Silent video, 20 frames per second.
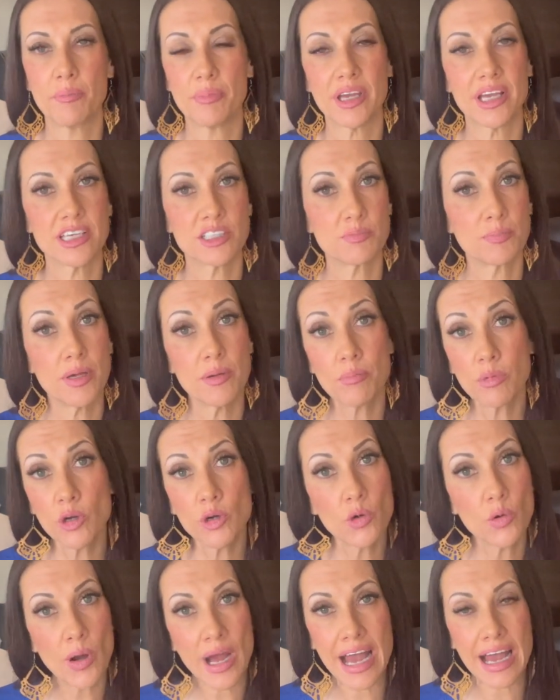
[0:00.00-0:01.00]
because people
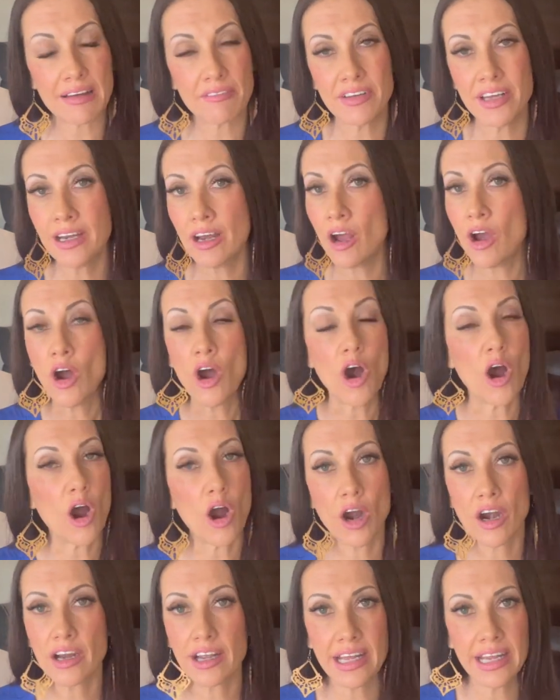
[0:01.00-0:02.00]
who haven't
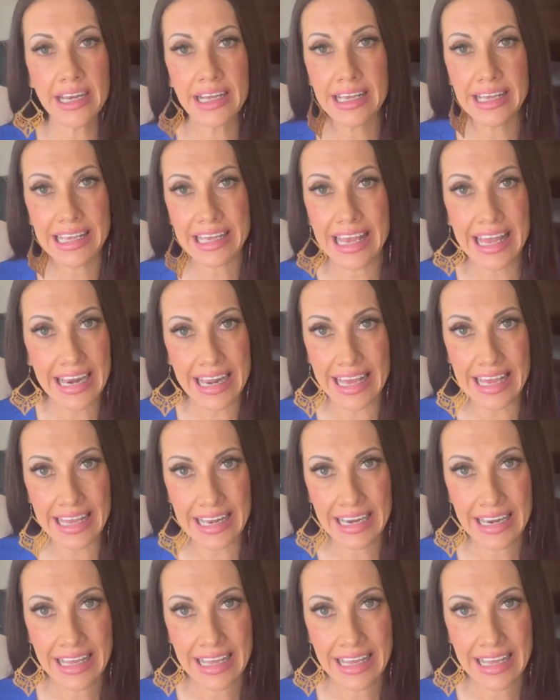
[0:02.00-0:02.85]
aren't gonna get it.